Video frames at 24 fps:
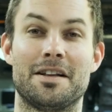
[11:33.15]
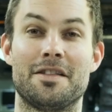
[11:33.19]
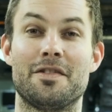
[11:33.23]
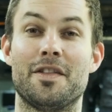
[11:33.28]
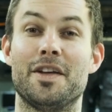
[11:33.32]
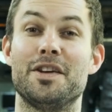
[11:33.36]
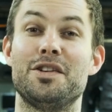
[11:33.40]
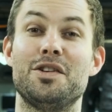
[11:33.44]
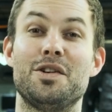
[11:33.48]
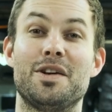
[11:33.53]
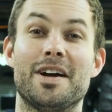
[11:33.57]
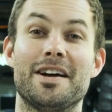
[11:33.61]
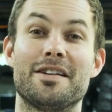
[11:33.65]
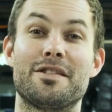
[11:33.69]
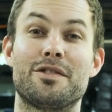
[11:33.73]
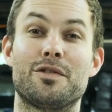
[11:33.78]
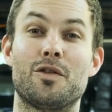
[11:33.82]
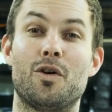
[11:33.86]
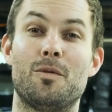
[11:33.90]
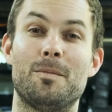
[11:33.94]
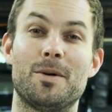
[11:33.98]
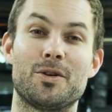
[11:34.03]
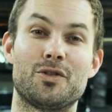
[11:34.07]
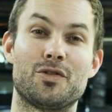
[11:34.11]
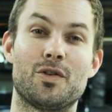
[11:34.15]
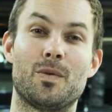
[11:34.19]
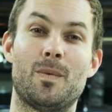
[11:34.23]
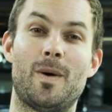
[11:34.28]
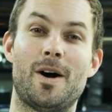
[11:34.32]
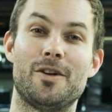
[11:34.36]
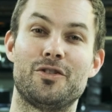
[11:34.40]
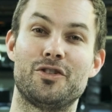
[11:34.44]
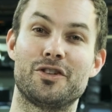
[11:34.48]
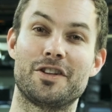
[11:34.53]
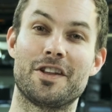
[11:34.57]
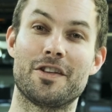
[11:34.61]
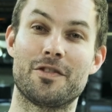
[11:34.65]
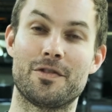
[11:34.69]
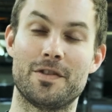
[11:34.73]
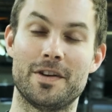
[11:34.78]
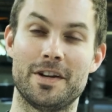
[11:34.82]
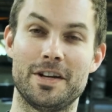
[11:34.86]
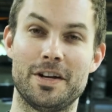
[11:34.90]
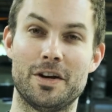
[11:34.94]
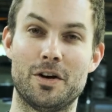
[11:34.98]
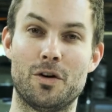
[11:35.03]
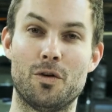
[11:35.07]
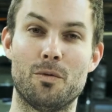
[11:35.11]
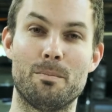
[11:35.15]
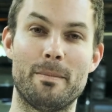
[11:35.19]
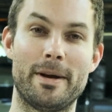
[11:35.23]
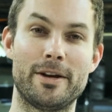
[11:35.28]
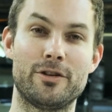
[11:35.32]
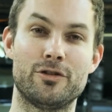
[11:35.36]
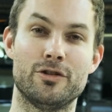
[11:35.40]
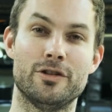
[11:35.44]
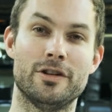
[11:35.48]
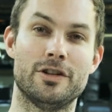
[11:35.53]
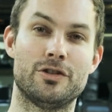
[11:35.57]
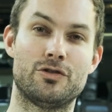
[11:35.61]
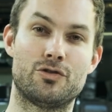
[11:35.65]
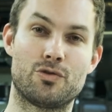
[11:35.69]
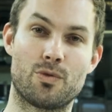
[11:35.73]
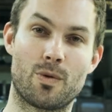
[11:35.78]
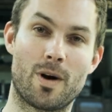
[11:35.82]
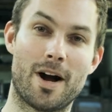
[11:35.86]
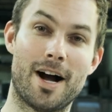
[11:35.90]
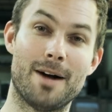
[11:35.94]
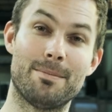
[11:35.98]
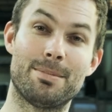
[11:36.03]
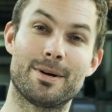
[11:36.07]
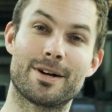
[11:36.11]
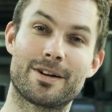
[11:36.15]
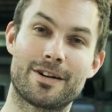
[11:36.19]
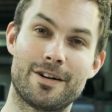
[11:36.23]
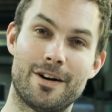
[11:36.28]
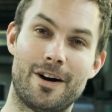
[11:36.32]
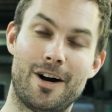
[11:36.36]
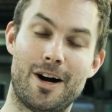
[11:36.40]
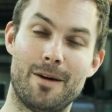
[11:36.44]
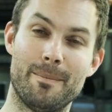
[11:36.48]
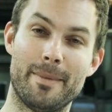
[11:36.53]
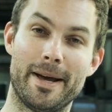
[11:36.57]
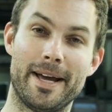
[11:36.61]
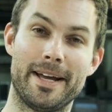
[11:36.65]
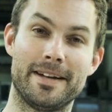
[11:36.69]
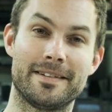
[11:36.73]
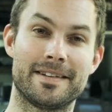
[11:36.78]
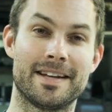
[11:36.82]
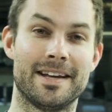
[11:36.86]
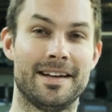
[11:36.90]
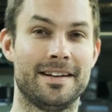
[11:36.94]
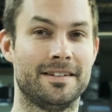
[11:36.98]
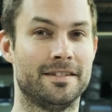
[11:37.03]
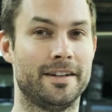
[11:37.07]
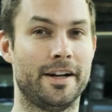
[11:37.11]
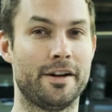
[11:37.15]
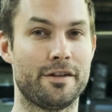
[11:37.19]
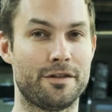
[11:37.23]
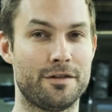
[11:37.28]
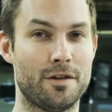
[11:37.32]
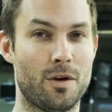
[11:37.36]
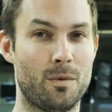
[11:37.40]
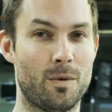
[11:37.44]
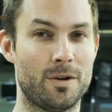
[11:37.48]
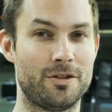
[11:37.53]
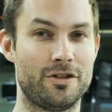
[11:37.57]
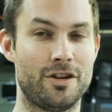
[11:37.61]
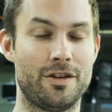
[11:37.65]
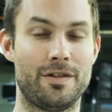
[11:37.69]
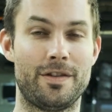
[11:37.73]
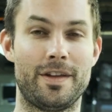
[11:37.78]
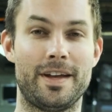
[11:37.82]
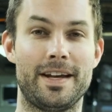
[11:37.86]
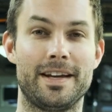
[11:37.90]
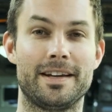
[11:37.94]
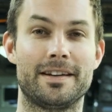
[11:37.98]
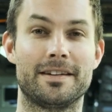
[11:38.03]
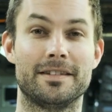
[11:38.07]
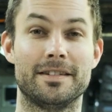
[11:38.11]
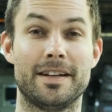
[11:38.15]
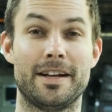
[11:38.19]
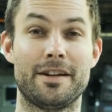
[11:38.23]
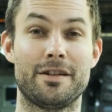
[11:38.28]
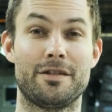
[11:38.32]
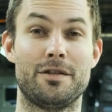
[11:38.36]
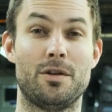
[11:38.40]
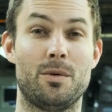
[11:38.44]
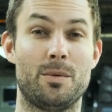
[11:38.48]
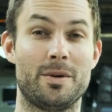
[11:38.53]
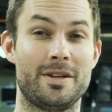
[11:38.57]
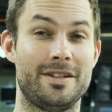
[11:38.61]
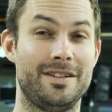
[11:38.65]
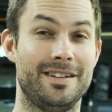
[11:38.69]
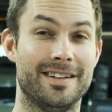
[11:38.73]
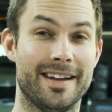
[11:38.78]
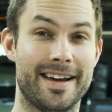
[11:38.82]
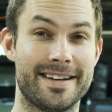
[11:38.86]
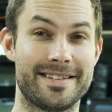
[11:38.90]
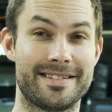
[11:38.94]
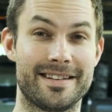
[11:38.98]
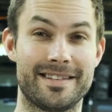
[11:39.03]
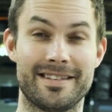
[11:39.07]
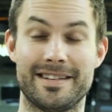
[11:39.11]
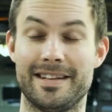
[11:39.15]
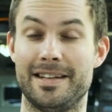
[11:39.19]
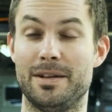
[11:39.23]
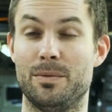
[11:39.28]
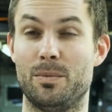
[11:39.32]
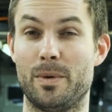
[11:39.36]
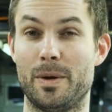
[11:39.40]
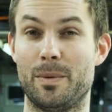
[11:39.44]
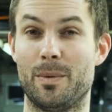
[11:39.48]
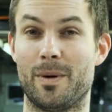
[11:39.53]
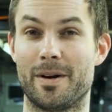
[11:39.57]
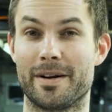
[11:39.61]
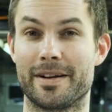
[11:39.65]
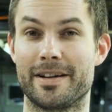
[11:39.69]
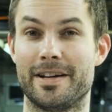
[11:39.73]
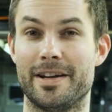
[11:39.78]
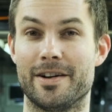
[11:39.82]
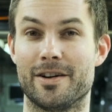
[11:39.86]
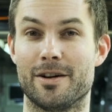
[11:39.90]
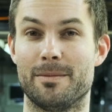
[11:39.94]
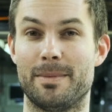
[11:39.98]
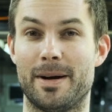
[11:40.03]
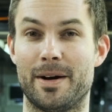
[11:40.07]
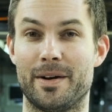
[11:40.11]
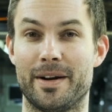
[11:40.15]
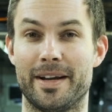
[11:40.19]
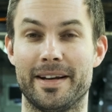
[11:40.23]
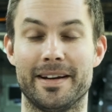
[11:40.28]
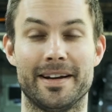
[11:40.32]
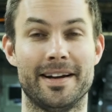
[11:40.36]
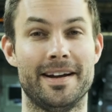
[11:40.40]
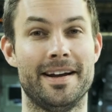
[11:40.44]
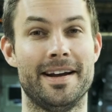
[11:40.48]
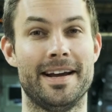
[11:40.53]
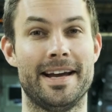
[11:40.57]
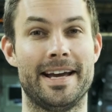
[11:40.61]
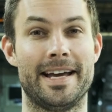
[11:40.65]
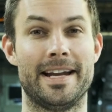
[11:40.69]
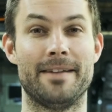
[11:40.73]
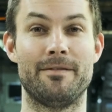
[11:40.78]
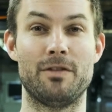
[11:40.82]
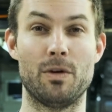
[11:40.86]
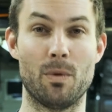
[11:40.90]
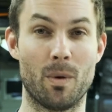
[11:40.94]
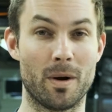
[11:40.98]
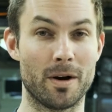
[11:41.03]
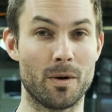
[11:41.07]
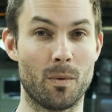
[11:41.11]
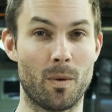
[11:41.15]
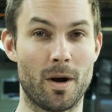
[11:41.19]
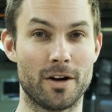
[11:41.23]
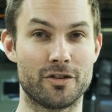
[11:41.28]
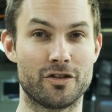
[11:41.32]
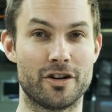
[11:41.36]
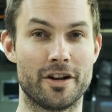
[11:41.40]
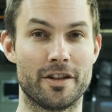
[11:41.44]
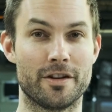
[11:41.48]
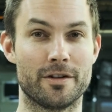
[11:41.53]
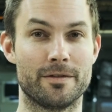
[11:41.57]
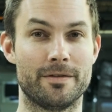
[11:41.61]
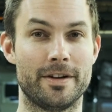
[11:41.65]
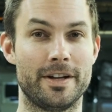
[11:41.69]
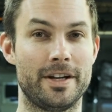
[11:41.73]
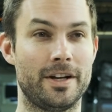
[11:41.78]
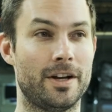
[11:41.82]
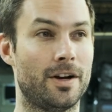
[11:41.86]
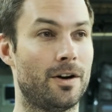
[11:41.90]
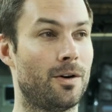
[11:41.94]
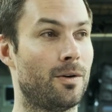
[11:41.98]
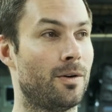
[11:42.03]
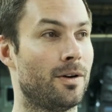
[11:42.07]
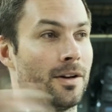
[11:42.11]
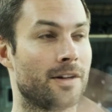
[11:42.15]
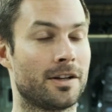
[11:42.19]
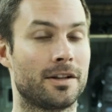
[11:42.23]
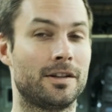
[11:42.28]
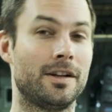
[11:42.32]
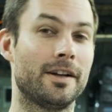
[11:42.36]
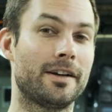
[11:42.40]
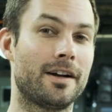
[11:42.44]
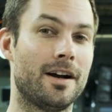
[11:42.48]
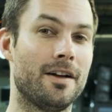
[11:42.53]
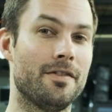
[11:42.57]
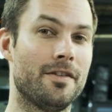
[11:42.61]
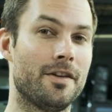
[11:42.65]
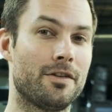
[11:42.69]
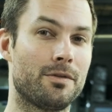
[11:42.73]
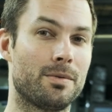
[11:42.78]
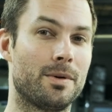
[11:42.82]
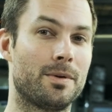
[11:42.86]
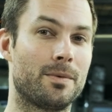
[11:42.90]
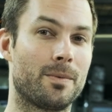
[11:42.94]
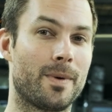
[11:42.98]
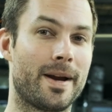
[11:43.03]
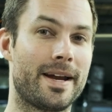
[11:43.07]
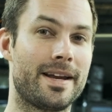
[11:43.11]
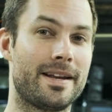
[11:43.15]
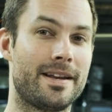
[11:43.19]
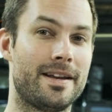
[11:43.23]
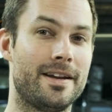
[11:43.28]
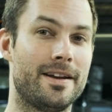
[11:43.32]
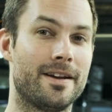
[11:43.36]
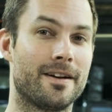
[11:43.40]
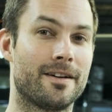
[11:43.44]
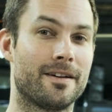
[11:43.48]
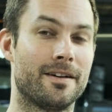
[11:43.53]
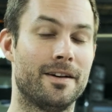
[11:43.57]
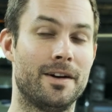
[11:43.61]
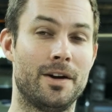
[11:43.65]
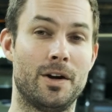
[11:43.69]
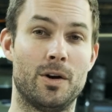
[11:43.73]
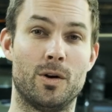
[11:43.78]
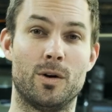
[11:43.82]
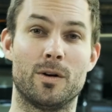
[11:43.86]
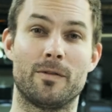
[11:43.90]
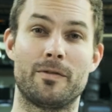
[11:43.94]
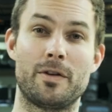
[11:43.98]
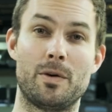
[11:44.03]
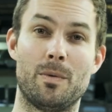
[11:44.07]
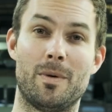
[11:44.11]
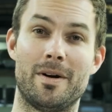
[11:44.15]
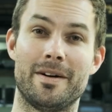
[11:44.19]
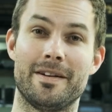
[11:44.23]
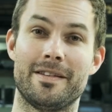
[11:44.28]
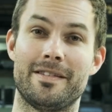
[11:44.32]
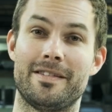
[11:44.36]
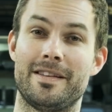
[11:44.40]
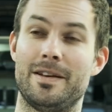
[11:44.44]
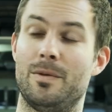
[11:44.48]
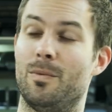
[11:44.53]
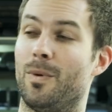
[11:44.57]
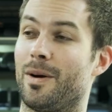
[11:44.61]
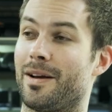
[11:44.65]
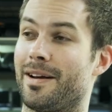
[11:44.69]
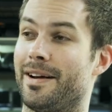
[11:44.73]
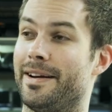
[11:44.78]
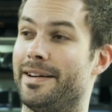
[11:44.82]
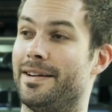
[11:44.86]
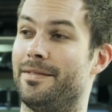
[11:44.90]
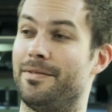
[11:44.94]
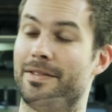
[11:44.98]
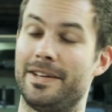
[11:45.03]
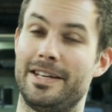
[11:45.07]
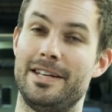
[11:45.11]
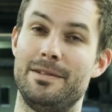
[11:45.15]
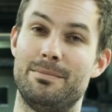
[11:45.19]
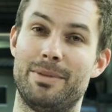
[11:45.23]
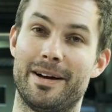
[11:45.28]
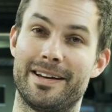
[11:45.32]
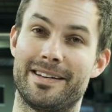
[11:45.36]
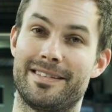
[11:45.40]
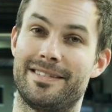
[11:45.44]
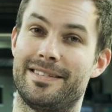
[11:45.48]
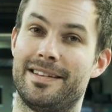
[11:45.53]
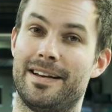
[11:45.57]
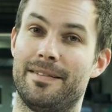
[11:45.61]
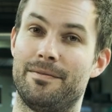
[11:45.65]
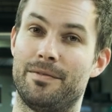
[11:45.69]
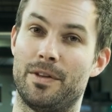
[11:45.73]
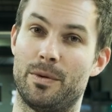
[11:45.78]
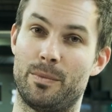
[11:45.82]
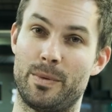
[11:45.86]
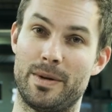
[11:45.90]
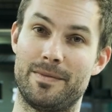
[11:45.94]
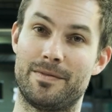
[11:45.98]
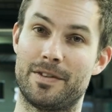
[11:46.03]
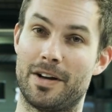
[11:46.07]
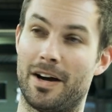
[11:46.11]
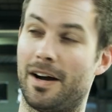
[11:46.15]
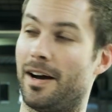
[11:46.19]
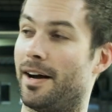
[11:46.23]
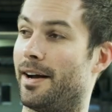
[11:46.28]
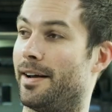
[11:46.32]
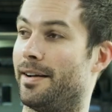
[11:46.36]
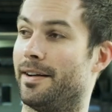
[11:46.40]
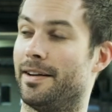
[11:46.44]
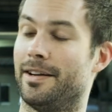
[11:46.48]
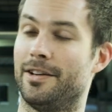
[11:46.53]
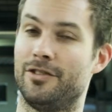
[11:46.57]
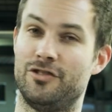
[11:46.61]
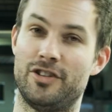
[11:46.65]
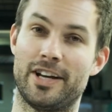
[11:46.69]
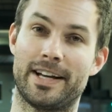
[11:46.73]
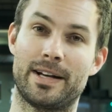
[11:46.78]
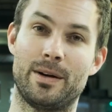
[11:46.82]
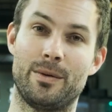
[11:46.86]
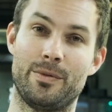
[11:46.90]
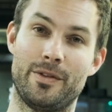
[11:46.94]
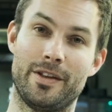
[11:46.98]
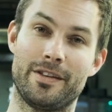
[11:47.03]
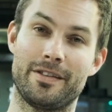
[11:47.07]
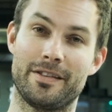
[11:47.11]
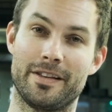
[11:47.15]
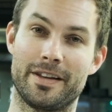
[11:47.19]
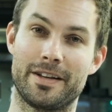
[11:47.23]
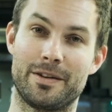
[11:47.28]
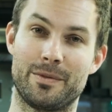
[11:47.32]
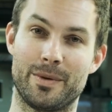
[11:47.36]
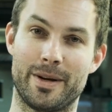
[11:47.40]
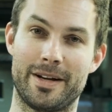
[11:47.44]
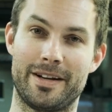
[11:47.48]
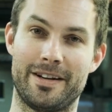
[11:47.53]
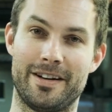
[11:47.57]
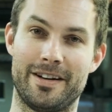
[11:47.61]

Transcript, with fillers: Thank you guys so much for watching this video. Make sure to drop a comment. Let us know what you think. Let us know what you'd like to see. We want to hear about it. And if you want to watch another video, click on this one right here. Or if you want to see what kind of e-bike stuff that we've got, check out this link right